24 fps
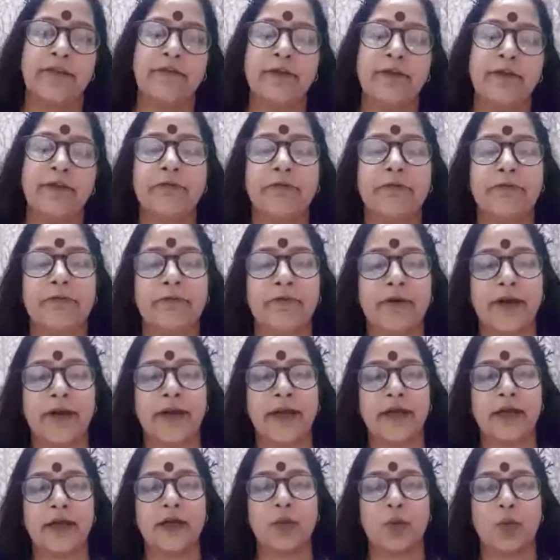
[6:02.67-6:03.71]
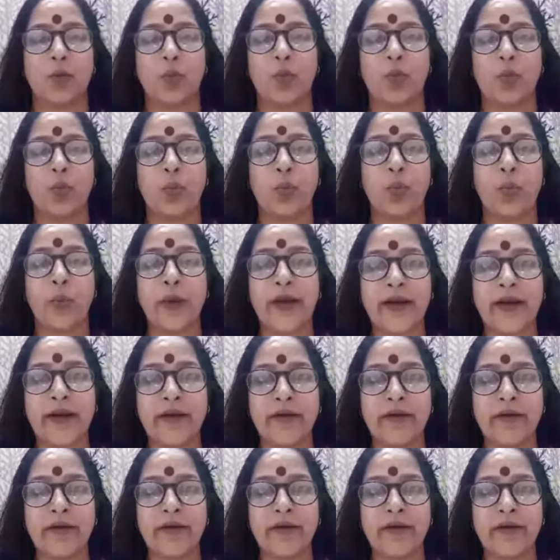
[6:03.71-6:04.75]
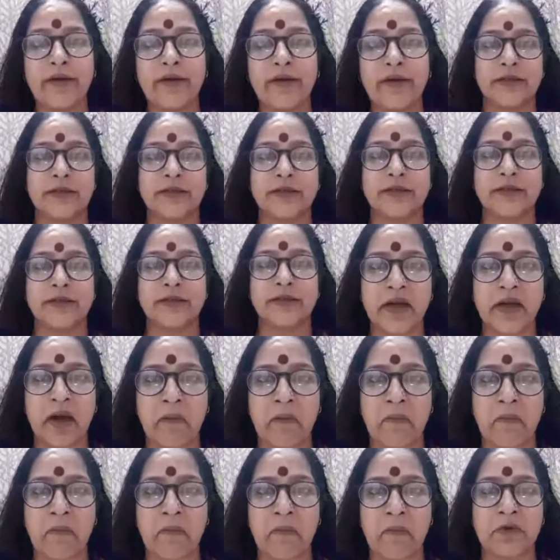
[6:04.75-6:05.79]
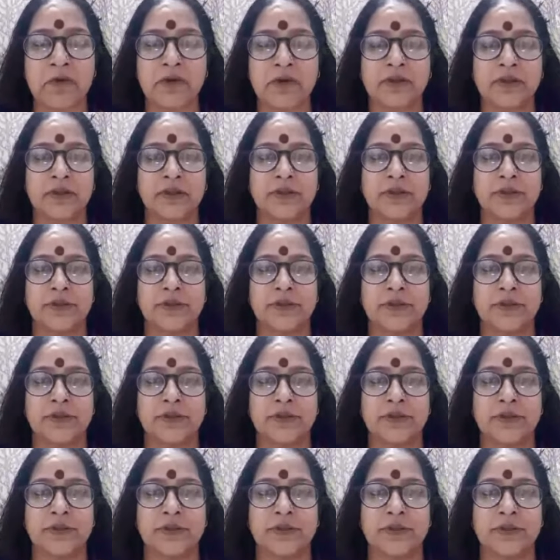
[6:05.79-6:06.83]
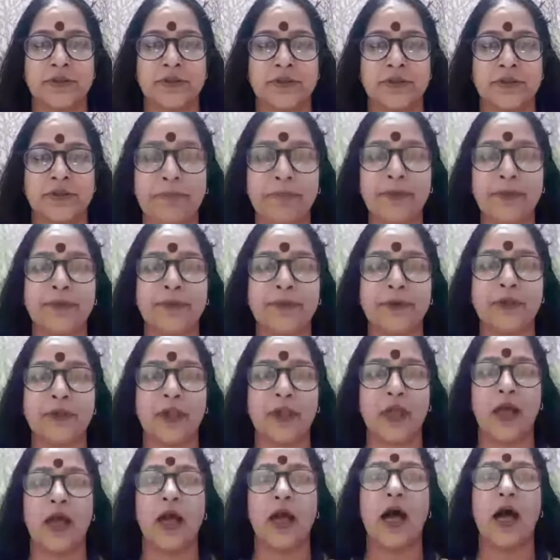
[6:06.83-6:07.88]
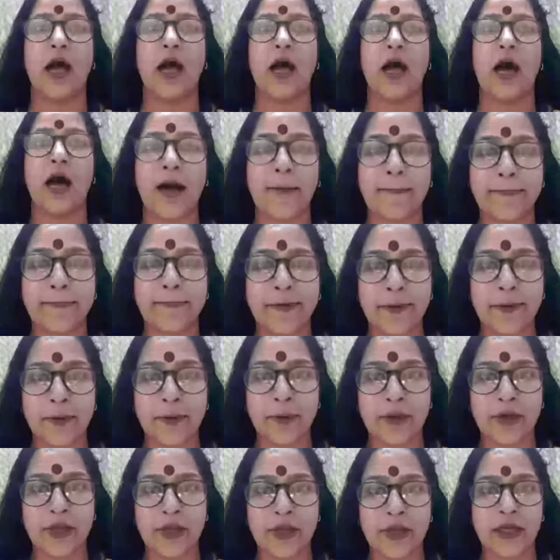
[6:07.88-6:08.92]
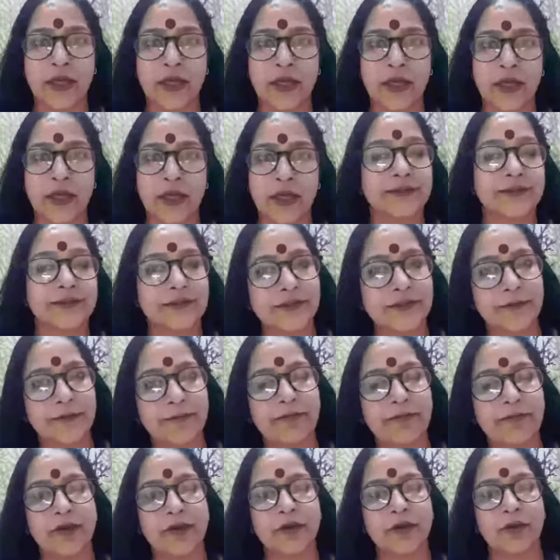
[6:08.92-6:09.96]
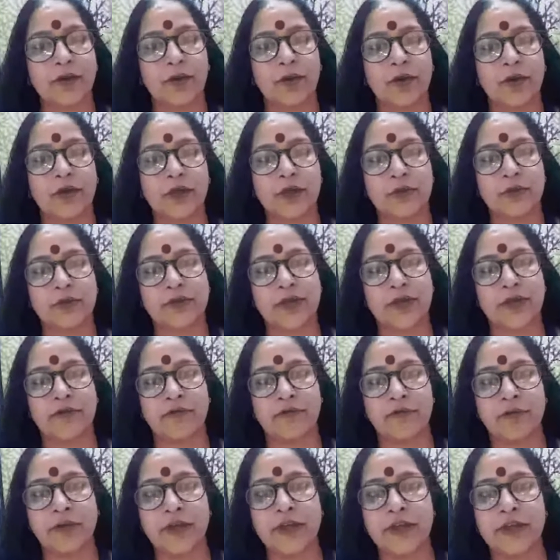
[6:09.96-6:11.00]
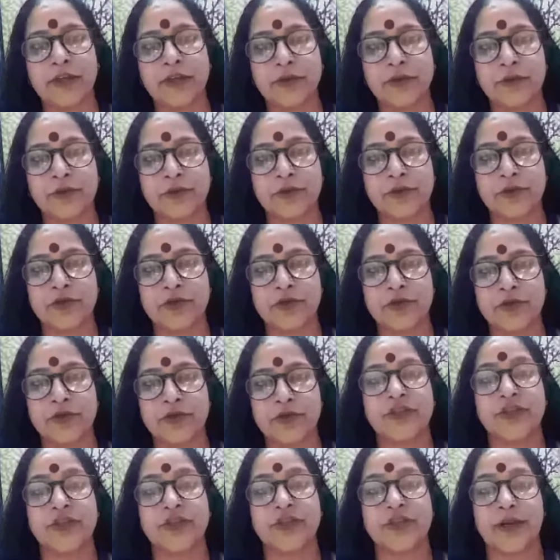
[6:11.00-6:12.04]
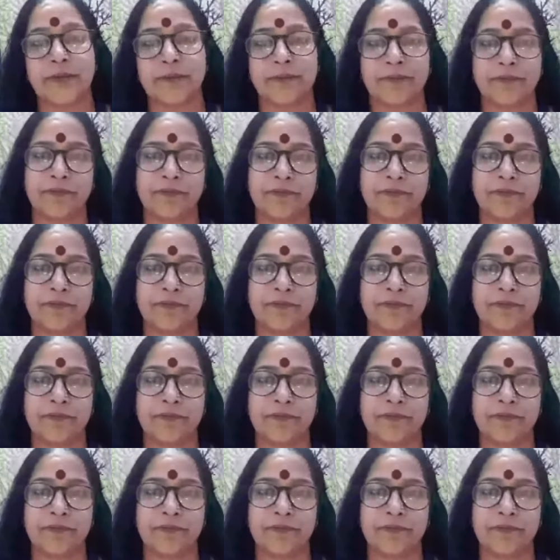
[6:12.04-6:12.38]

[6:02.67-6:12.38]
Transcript: we find various numbers of people uploading different audios and videos to share.